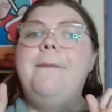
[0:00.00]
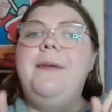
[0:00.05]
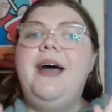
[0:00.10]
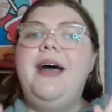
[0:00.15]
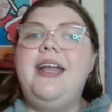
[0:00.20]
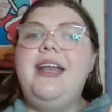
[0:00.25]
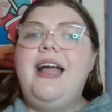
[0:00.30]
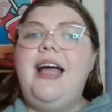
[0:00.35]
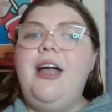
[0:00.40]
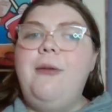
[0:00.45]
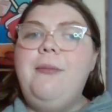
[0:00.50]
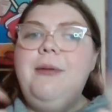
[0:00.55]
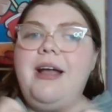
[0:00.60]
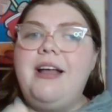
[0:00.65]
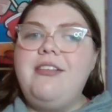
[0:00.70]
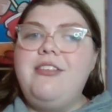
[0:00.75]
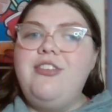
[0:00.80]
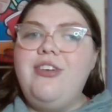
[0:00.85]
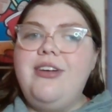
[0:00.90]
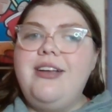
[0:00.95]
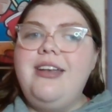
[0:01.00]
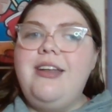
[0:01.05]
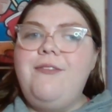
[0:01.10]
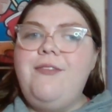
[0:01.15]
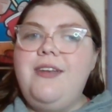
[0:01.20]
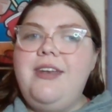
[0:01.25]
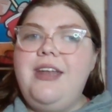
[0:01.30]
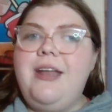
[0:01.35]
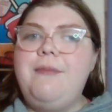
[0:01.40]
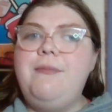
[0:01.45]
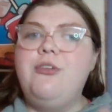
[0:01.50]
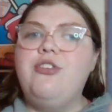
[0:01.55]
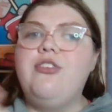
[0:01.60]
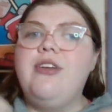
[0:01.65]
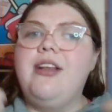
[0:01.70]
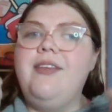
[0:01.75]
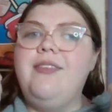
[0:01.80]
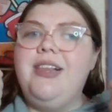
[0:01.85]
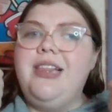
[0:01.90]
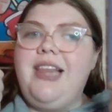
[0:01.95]
But I hope you guys enjoyed, and if you did, be
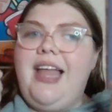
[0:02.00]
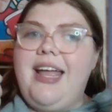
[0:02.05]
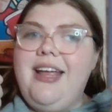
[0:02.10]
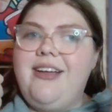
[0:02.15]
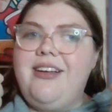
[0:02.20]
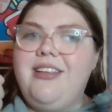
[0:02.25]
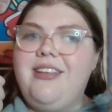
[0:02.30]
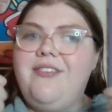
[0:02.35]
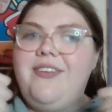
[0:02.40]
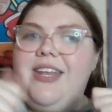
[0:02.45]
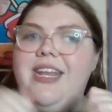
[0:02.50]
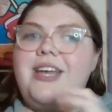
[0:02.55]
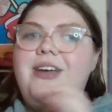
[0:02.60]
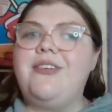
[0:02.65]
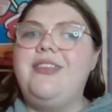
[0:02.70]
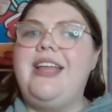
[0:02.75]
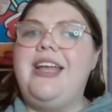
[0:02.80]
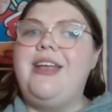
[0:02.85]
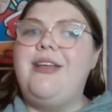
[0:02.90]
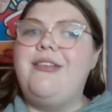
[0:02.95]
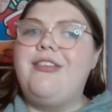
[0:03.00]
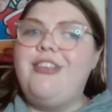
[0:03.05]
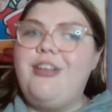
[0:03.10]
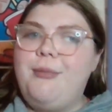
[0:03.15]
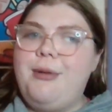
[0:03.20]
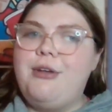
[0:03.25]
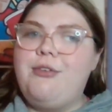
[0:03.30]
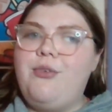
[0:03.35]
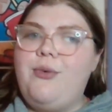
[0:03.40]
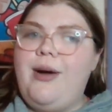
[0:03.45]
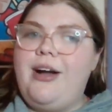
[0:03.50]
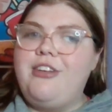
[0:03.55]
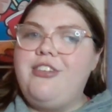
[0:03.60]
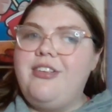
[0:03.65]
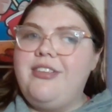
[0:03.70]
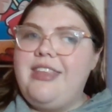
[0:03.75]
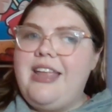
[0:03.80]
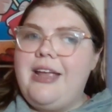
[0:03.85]
sure to leave a like on the video. Thank you so much for watching.